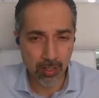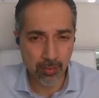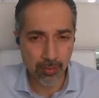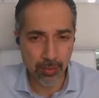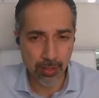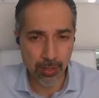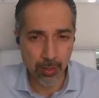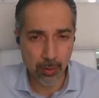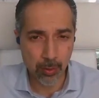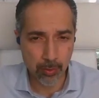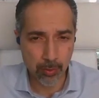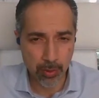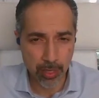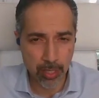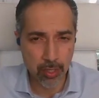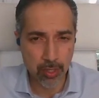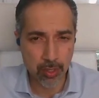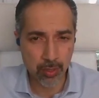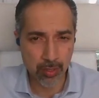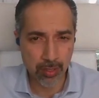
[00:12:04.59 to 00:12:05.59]
of the
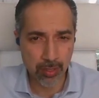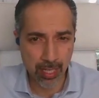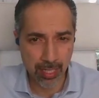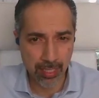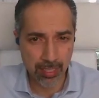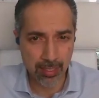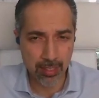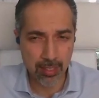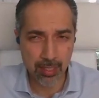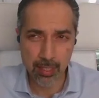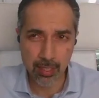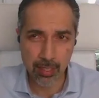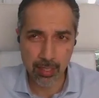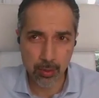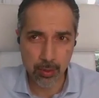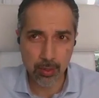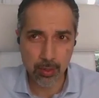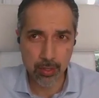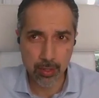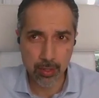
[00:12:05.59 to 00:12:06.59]
original
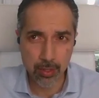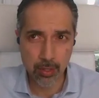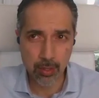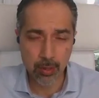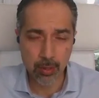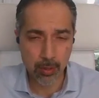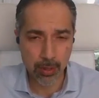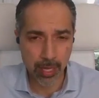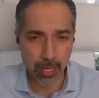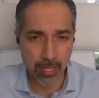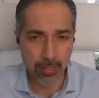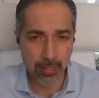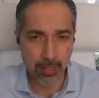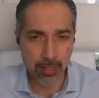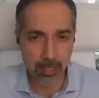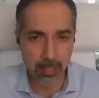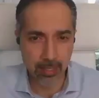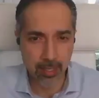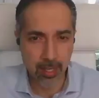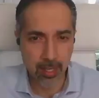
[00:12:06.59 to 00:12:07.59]
19 or so
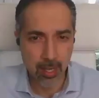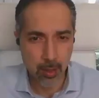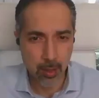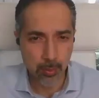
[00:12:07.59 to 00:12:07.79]
candidates,